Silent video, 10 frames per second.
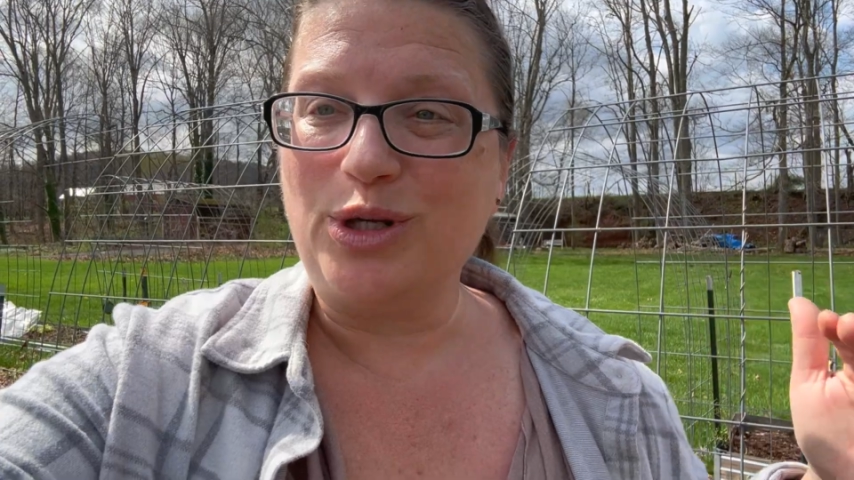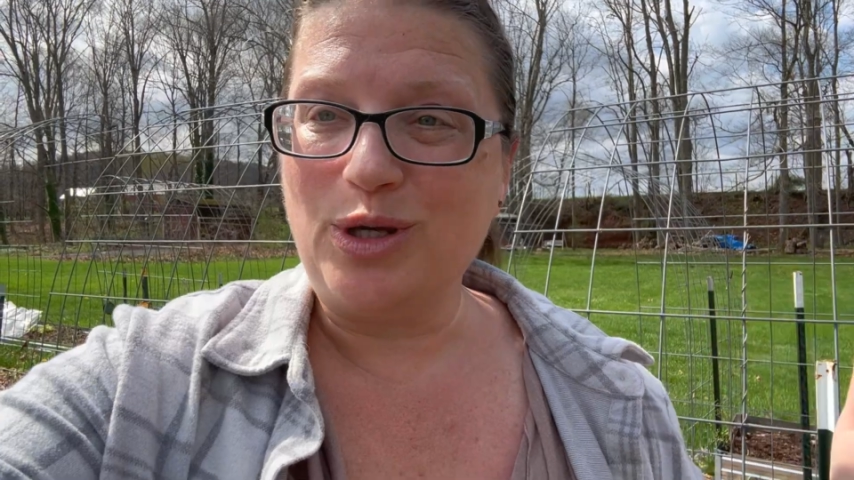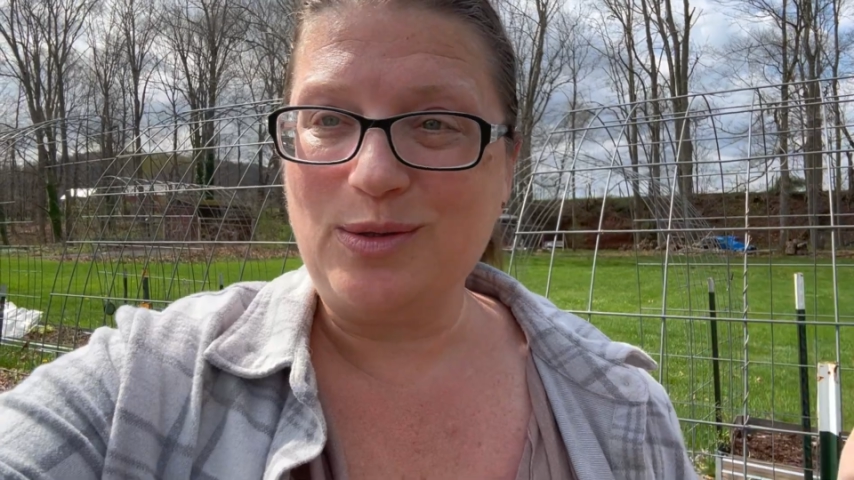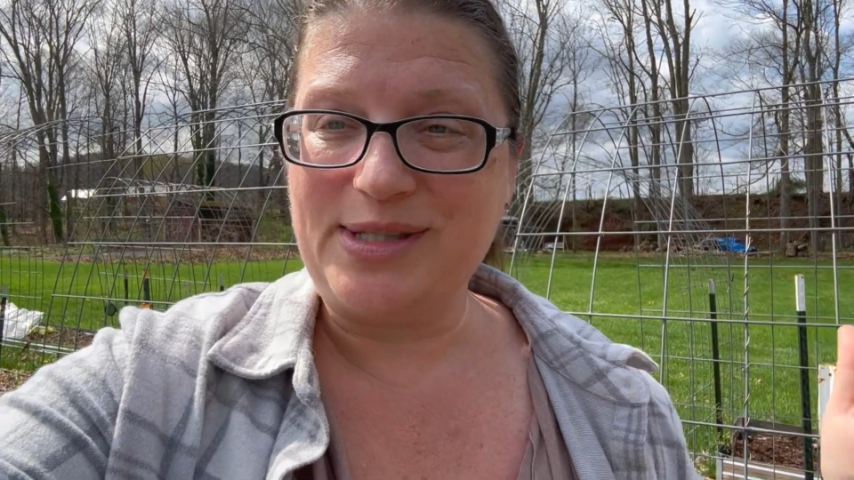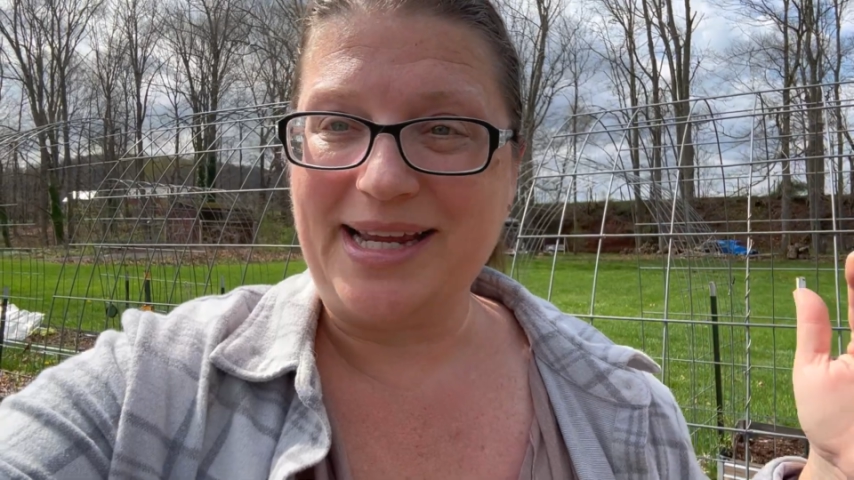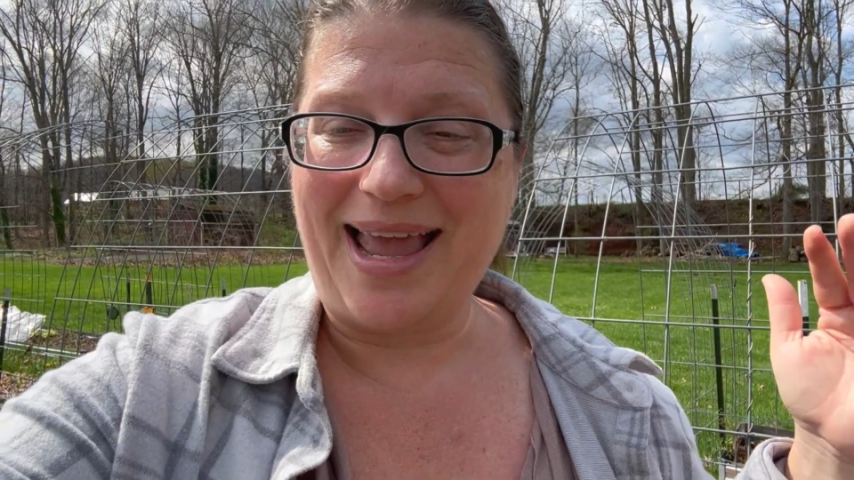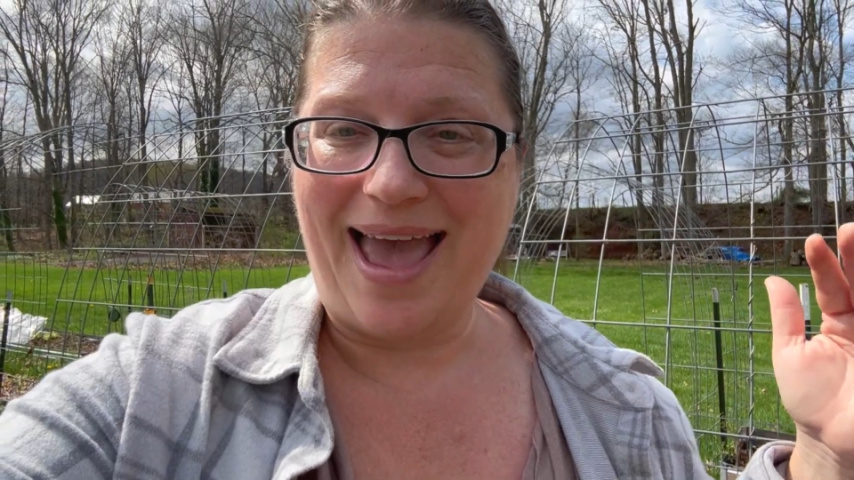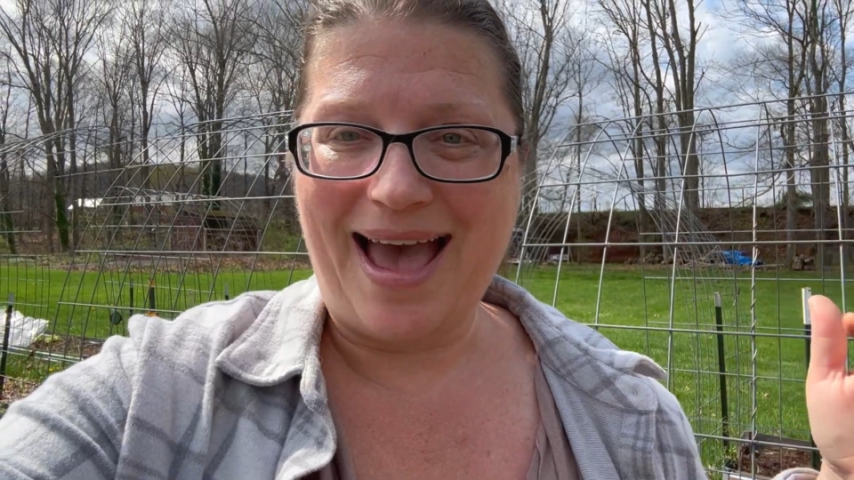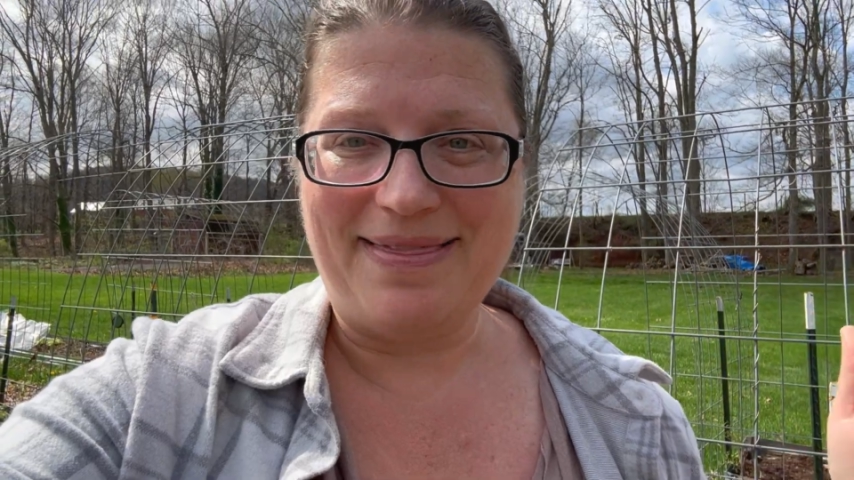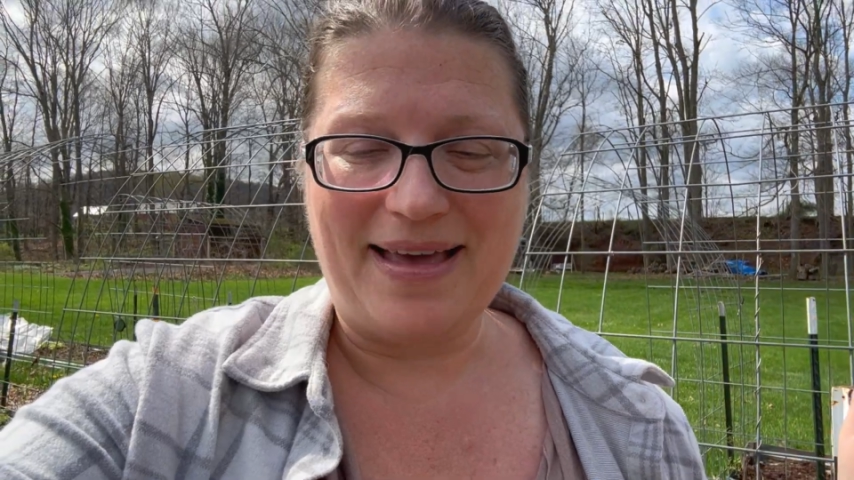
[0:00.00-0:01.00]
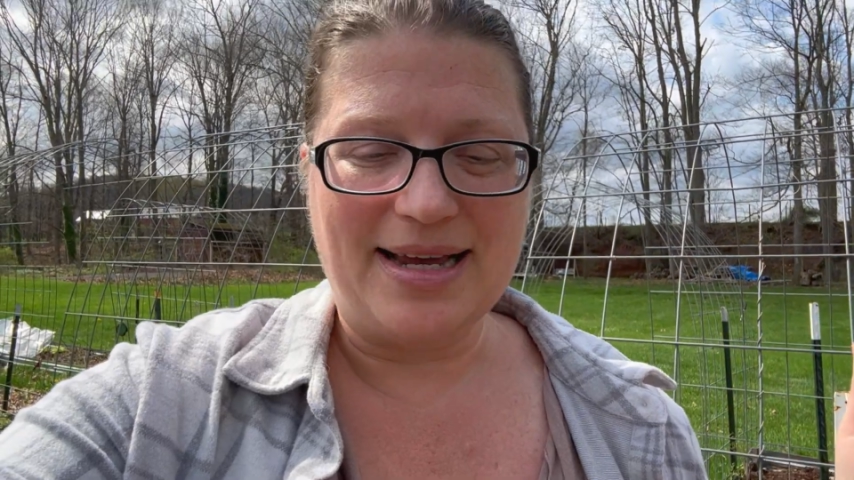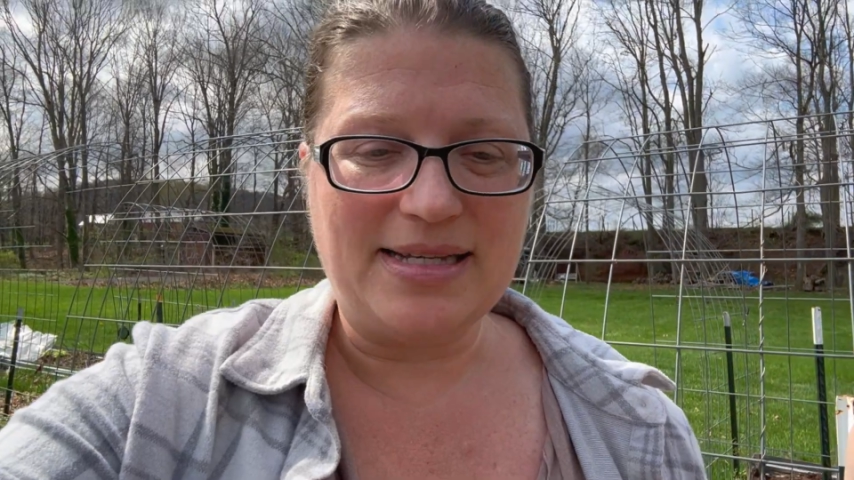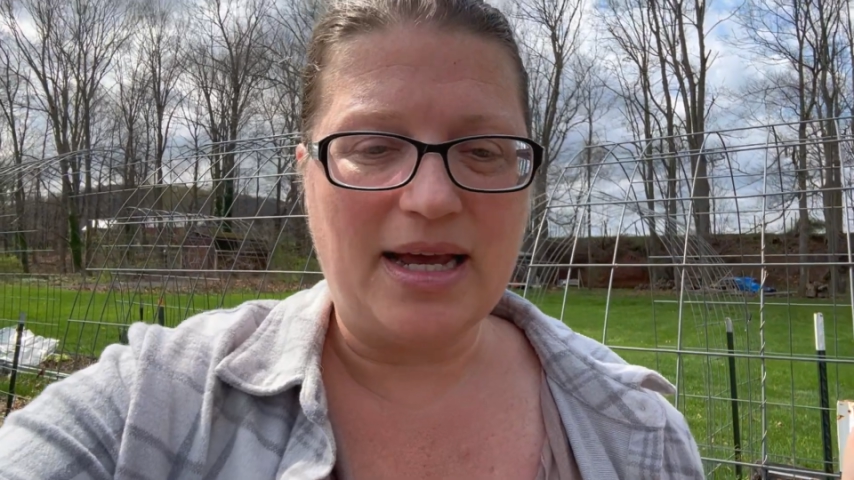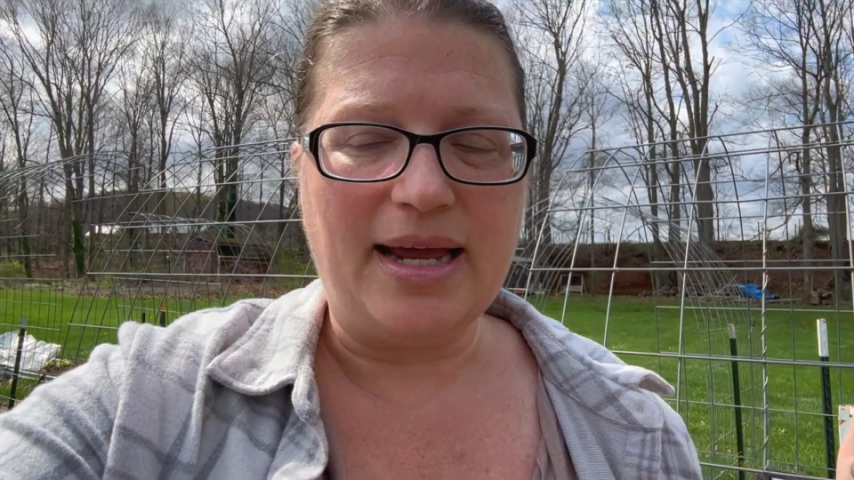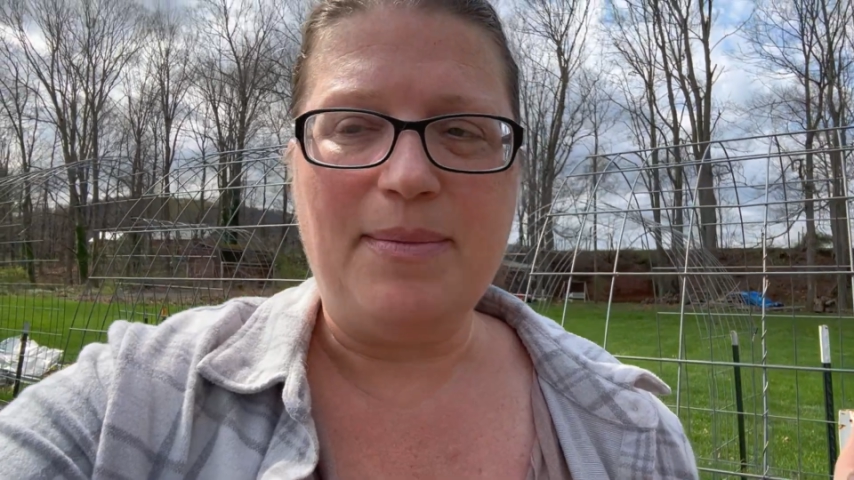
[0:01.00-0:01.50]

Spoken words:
using at that time.